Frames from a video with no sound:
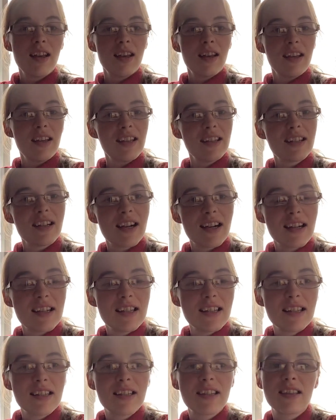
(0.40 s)
Hey
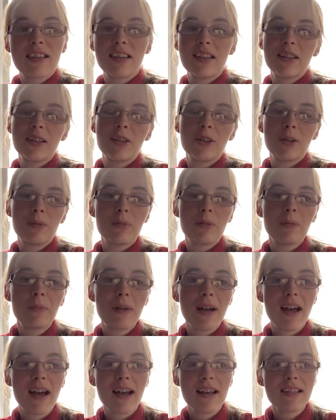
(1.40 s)
guys, this is Irma
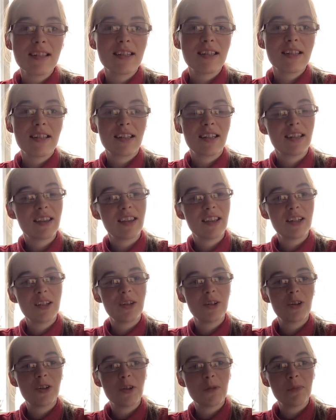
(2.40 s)
Mast. Thank you
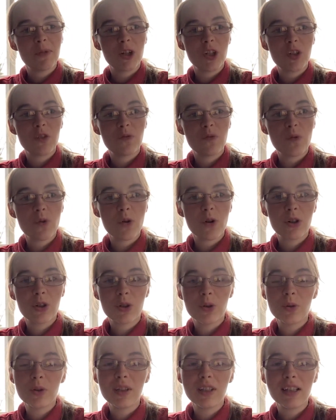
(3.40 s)
so much for
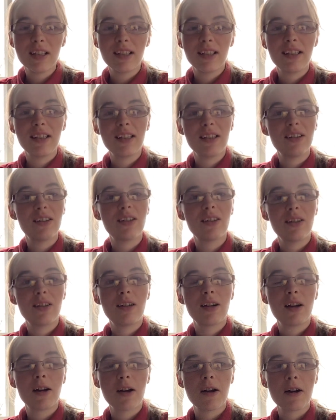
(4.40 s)
tuning in here.
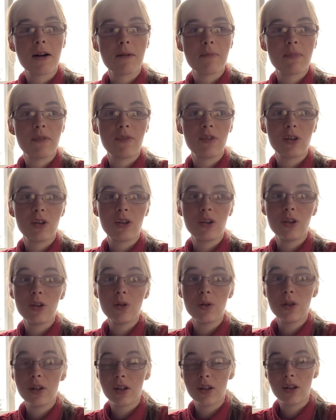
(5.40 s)
If you're new
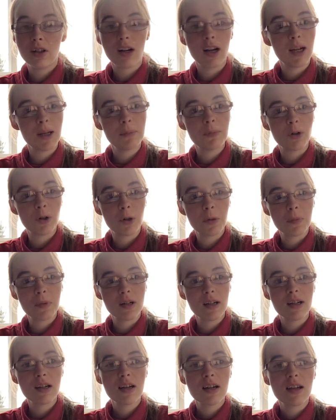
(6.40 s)
here, I'm
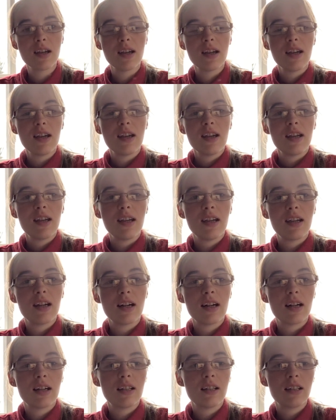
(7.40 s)
Irma.
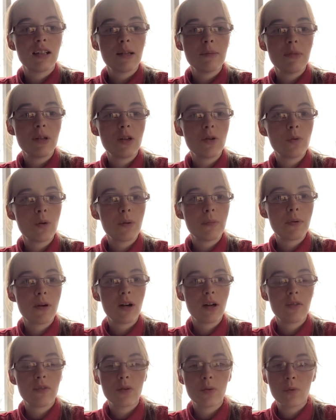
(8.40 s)
And let me know what part
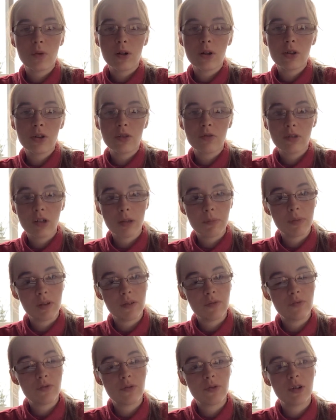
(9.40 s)
of the world you're coming
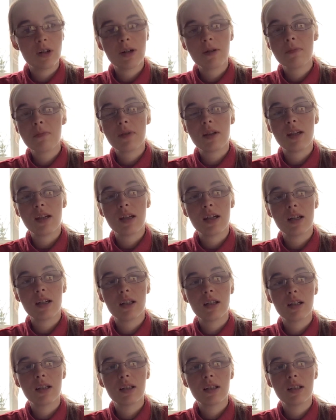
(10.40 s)
in from.
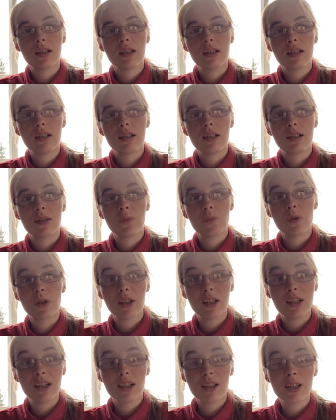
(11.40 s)
And we're
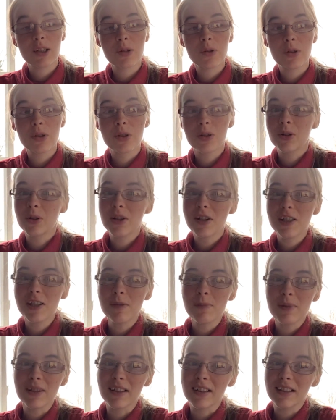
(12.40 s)
getting close to
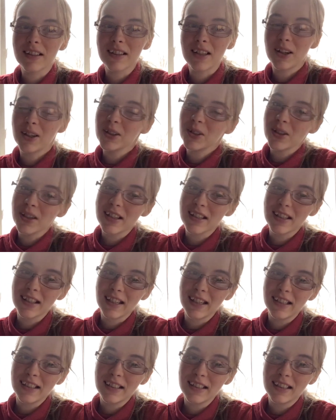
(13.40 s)
Christmas. Are you
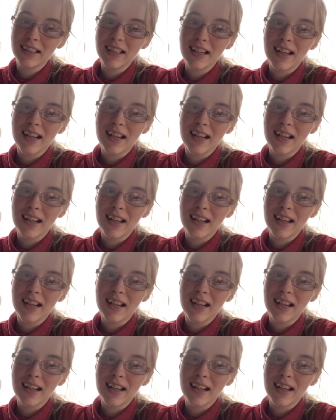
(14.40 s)
excited?